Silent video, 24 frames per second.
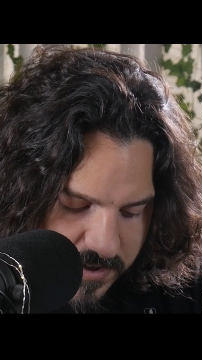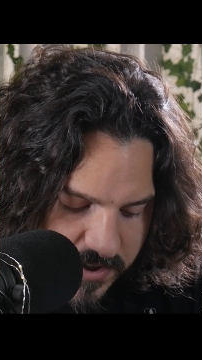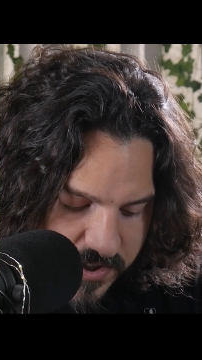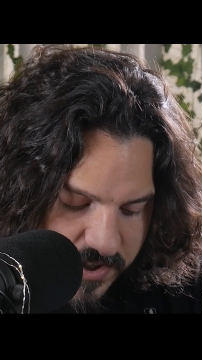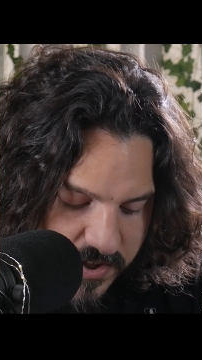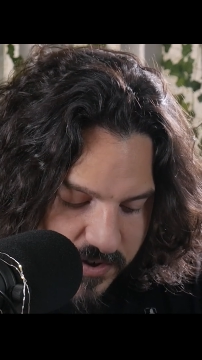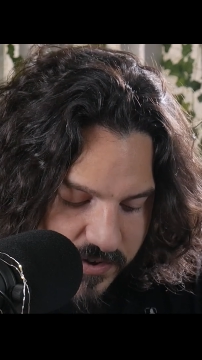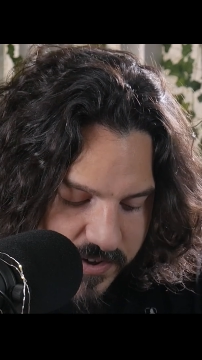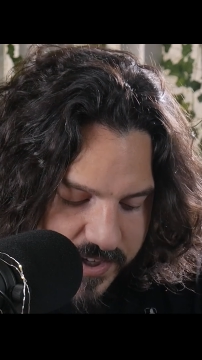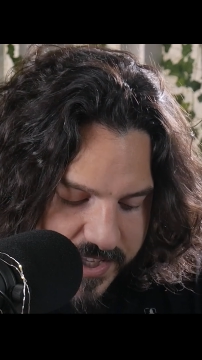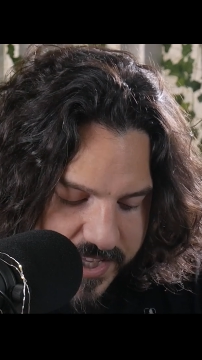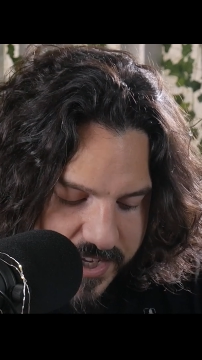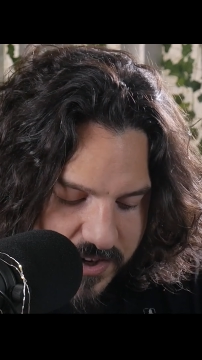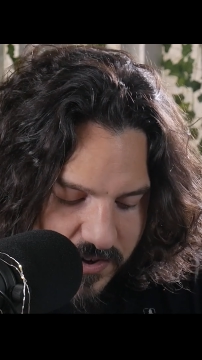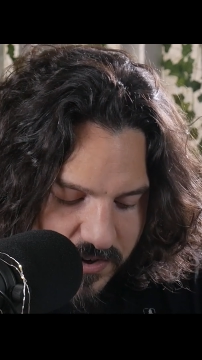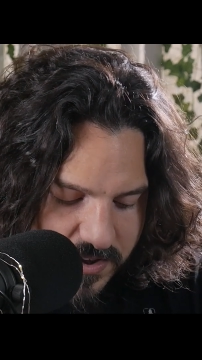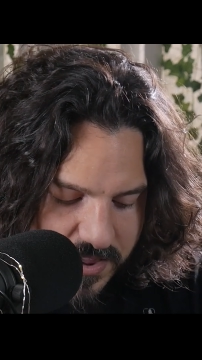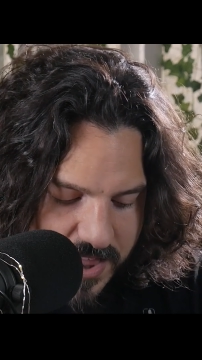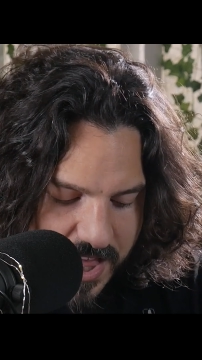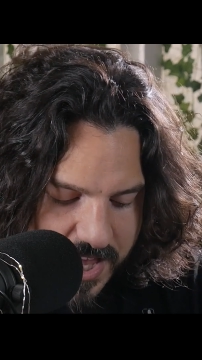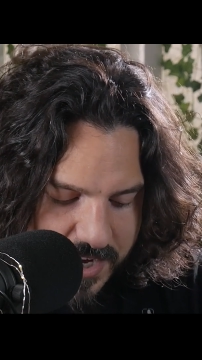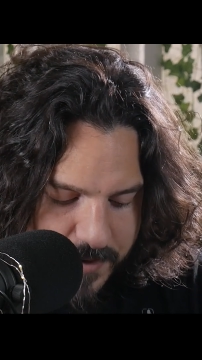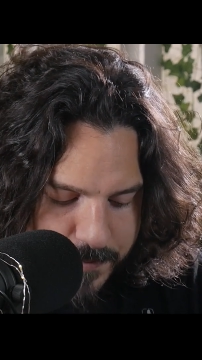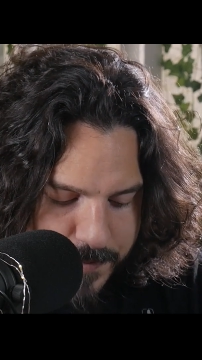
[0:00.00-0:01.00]
you'll hear
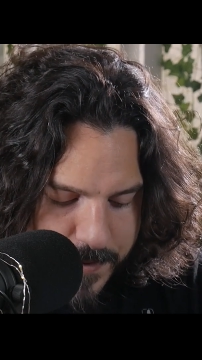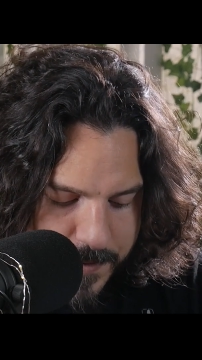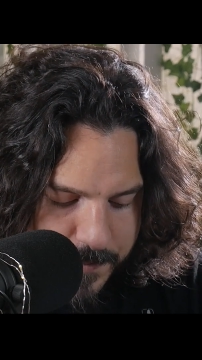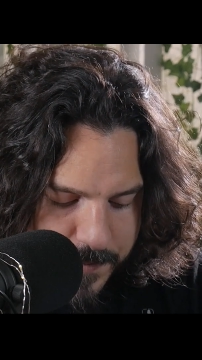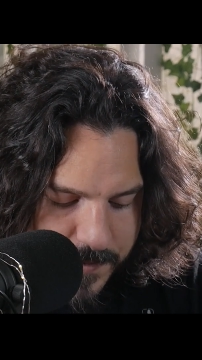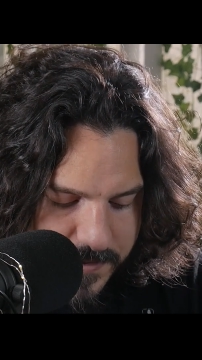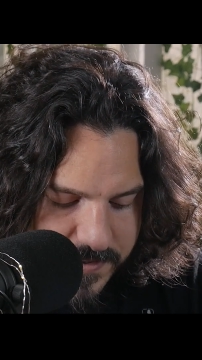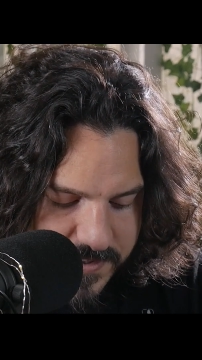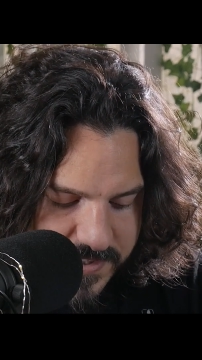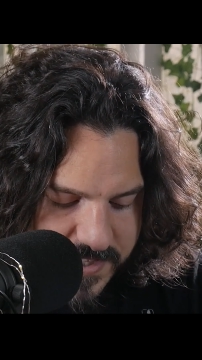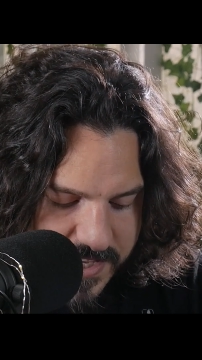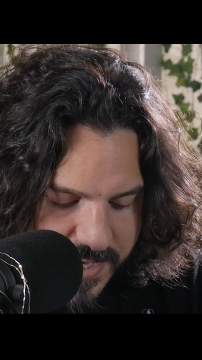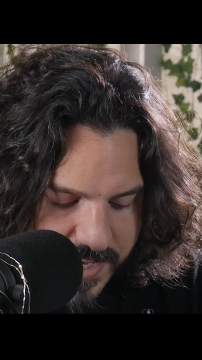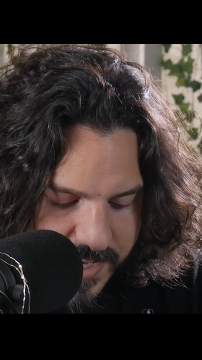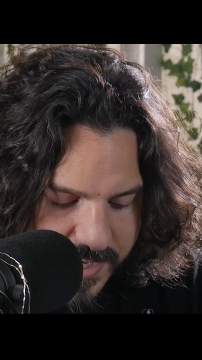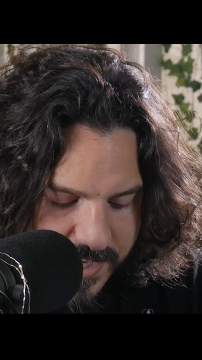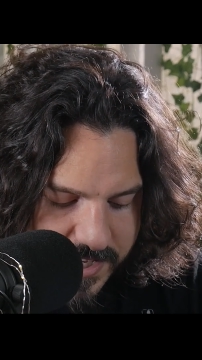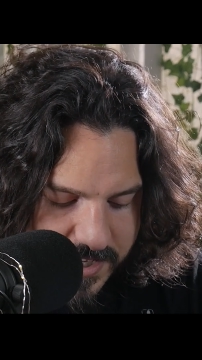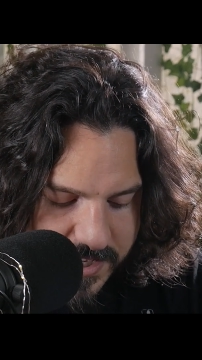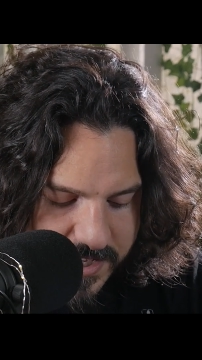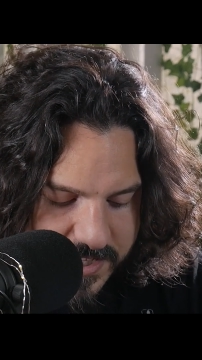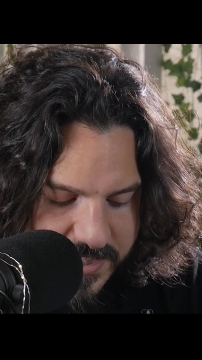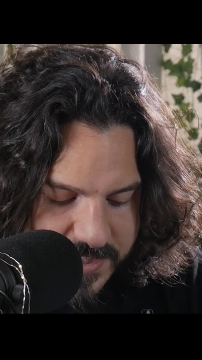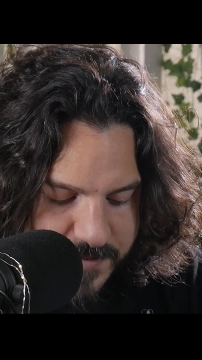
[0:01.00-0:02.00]
a lot of people
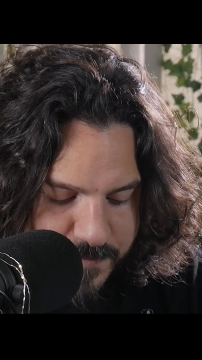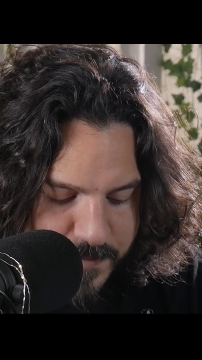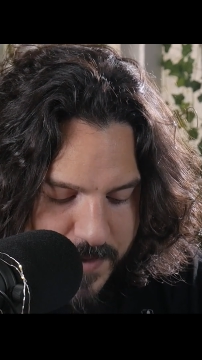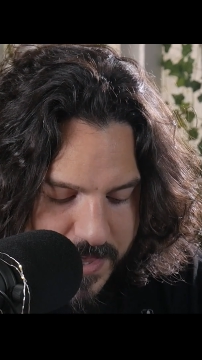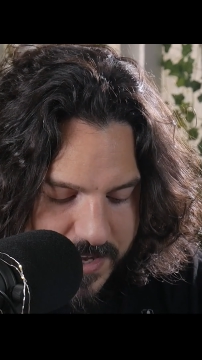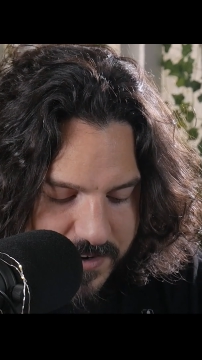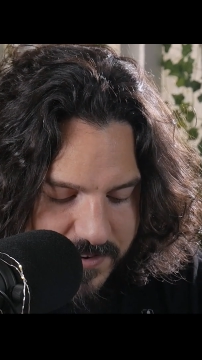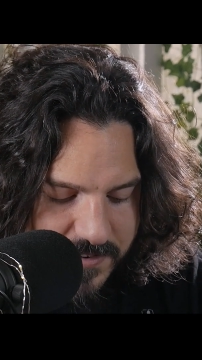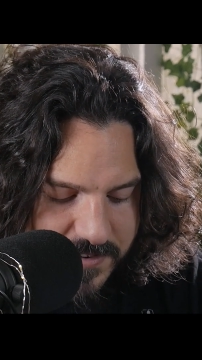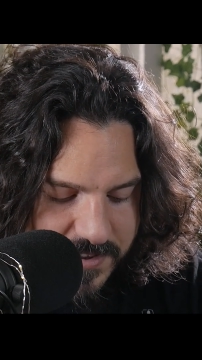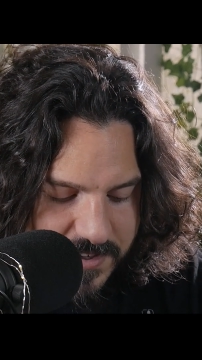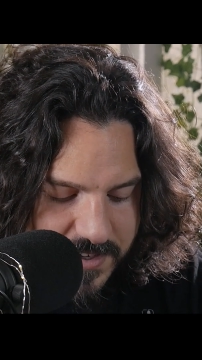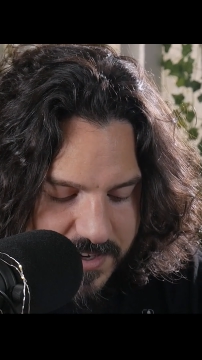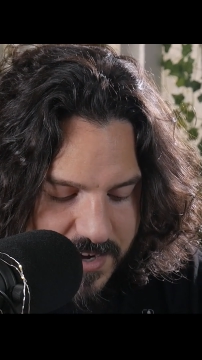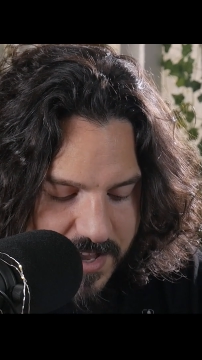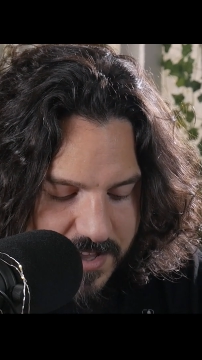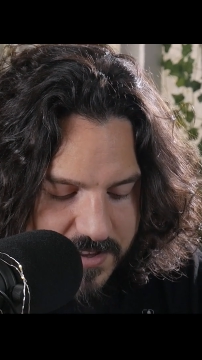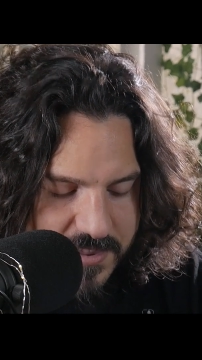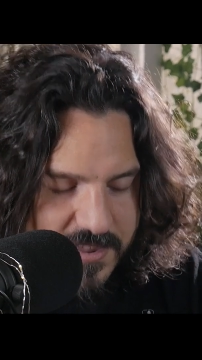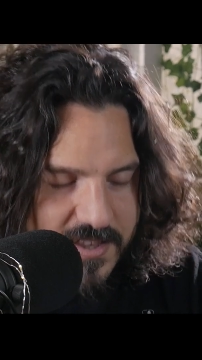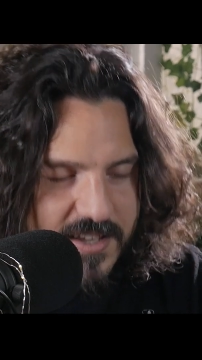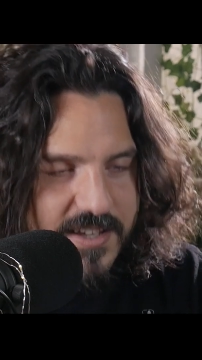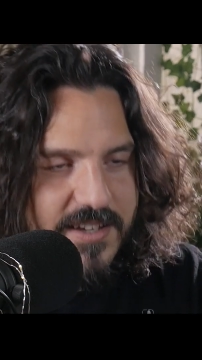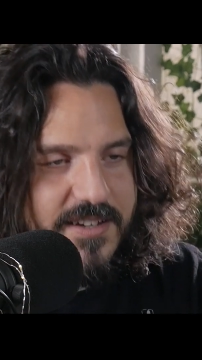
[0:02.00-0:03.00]
say it's better than
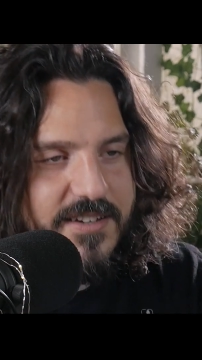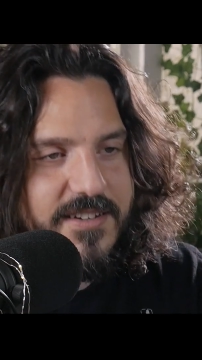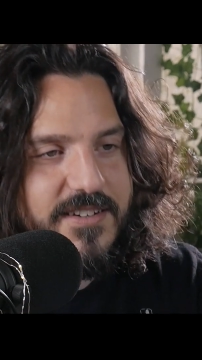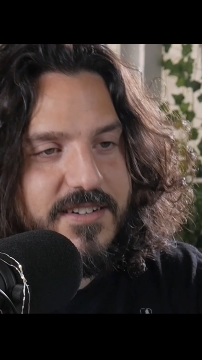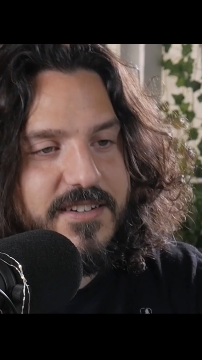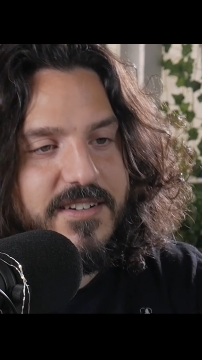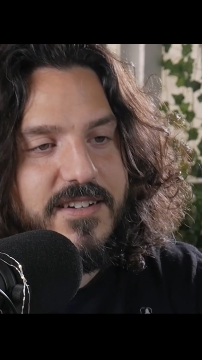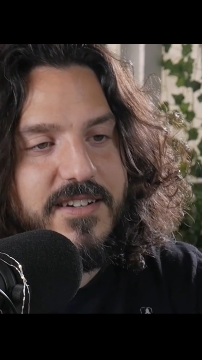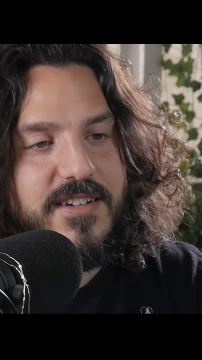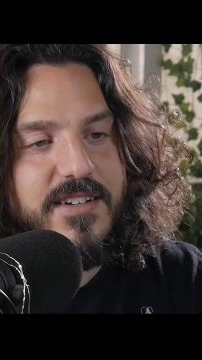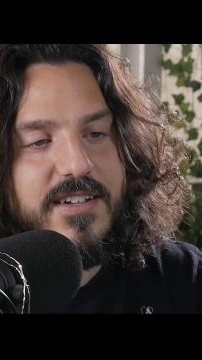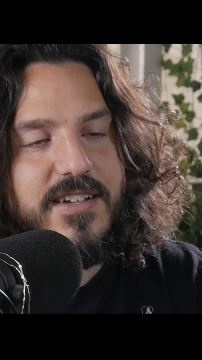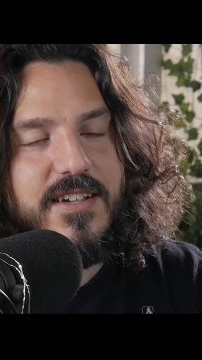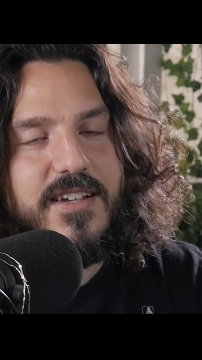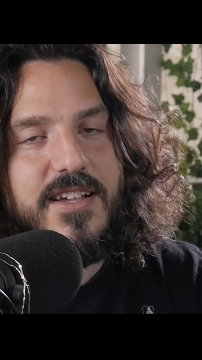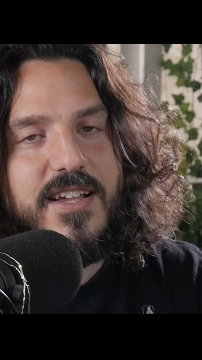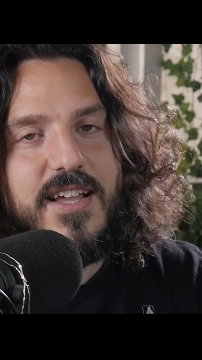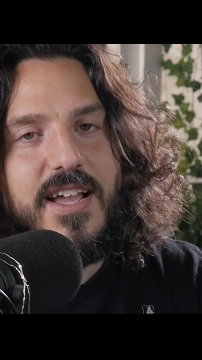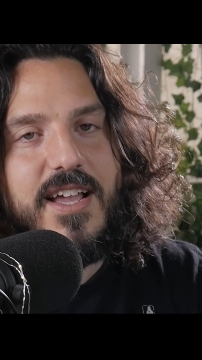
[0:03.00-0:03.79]
nothing. Mm-hmm.